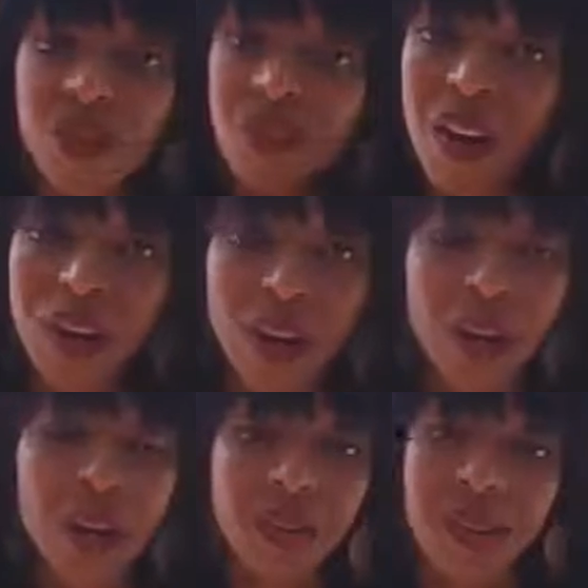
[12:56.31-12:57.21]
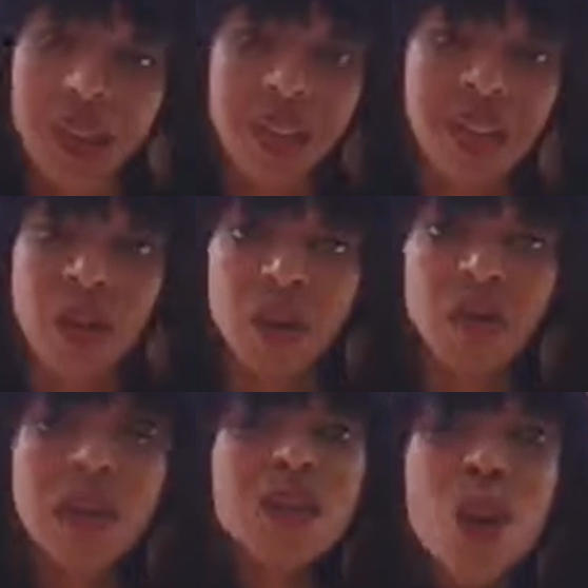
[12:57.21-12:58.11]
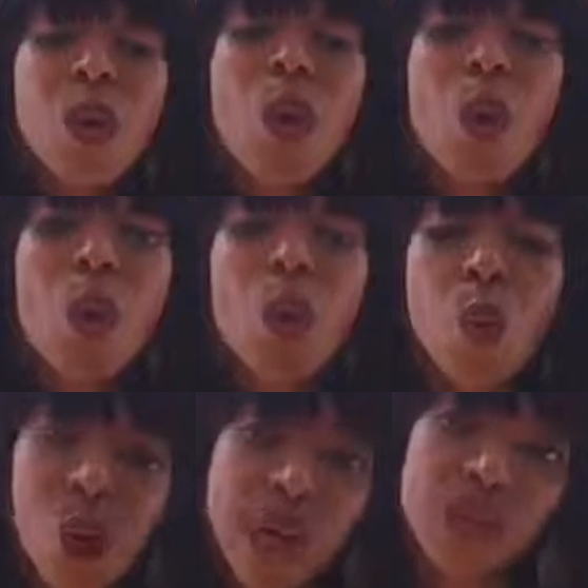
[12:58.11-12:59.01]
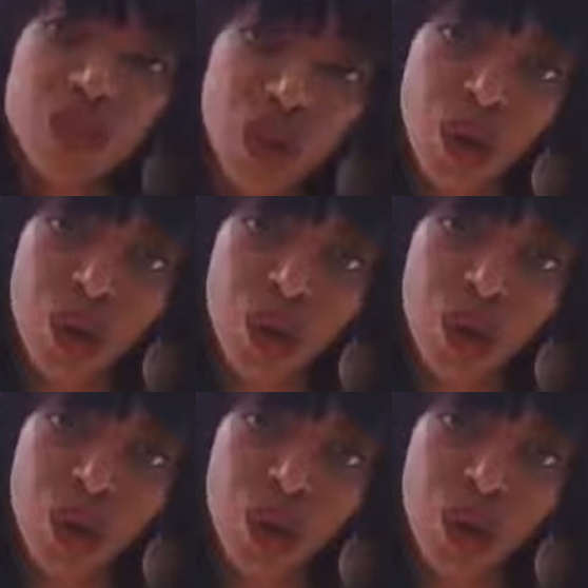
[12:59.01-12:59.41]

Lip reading: far greater than anything I could ever imagine. No. What is not